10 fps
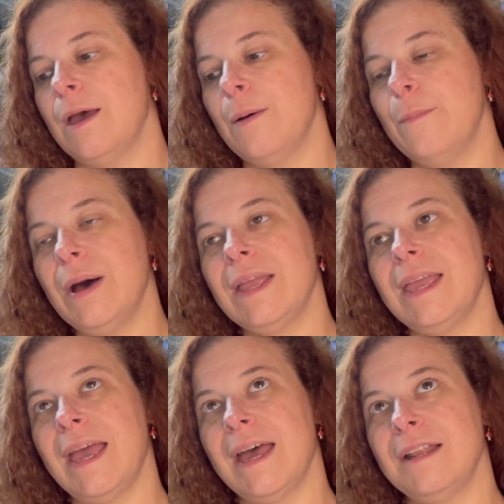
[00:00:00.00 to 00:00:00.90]
But
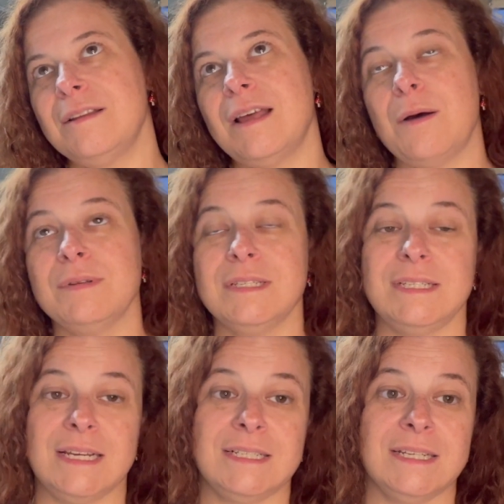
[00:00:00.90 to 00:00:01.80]
yet, I was
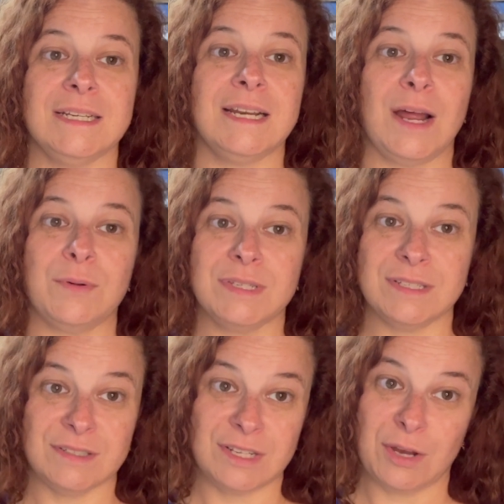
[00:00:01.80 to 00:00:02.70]
addicted, and I would still
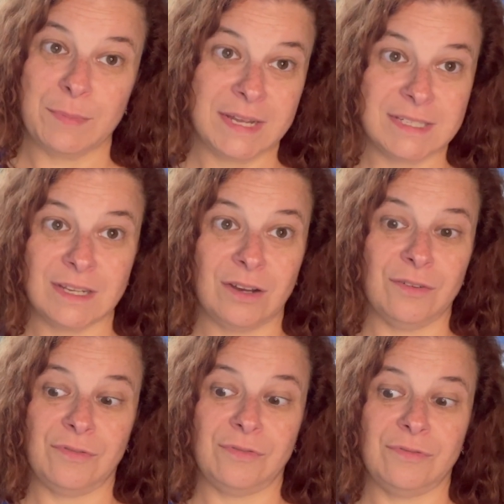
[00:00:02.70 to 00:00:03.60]
tell myself,
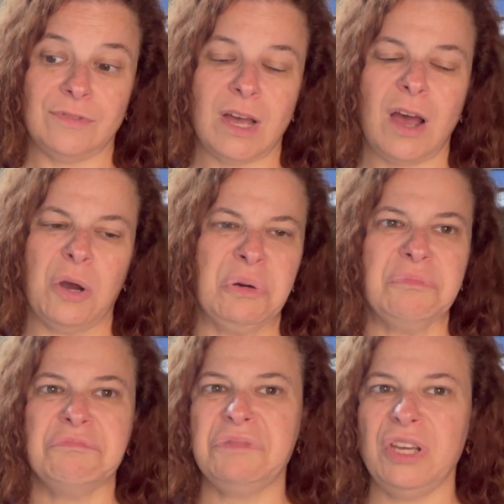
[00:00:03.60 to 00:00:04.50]
oh,
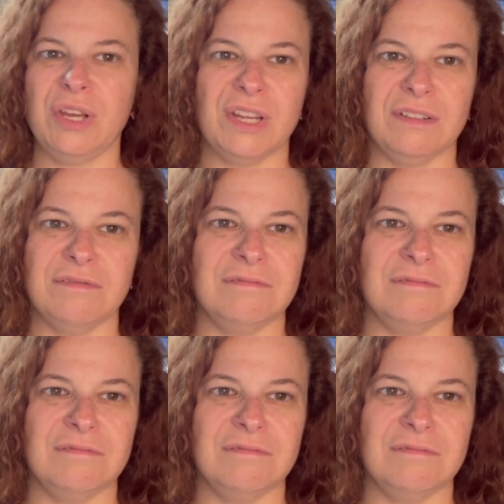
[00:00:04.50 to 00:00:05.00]
you can